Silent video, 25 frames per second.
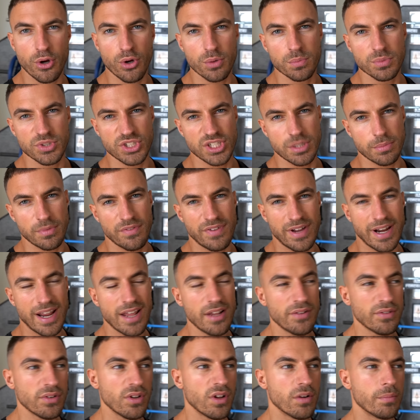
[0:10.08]
home gym. I've had a
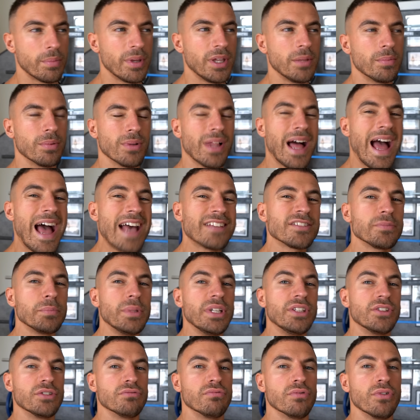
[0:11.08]
hell of a lot of people ask
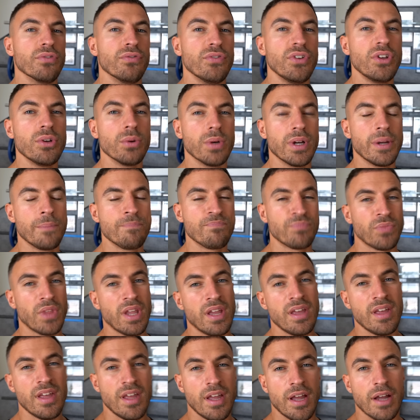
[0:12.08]
me to review it.
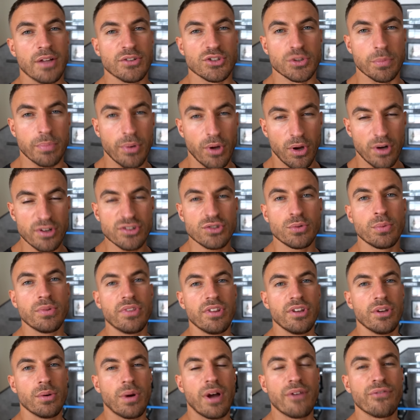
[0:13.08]
And to be honest
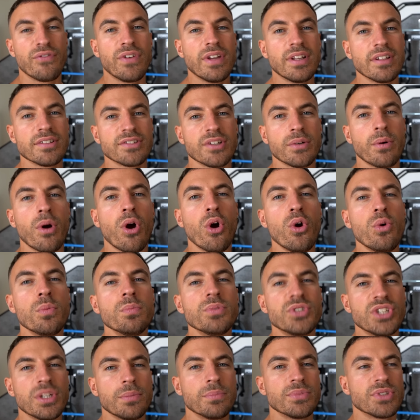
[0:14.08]
with you, I feel as though
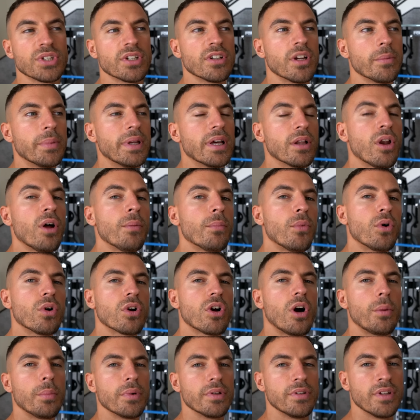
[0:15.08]
home gyms are going to be a lot
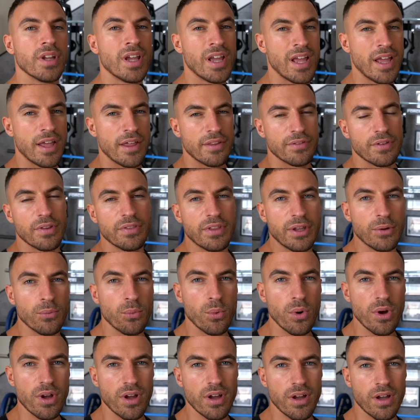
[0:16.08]
more common than they
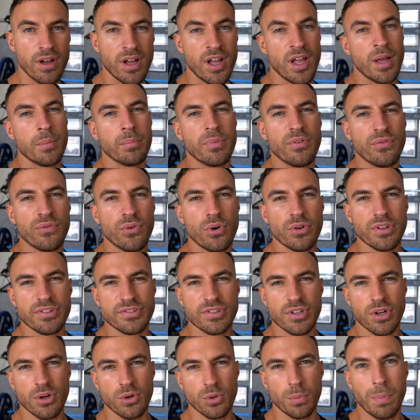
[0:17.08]
were before
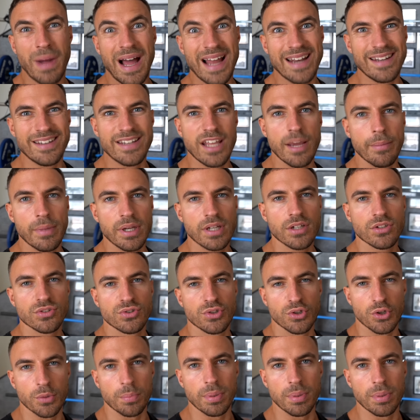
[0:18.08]
this whole pandemic took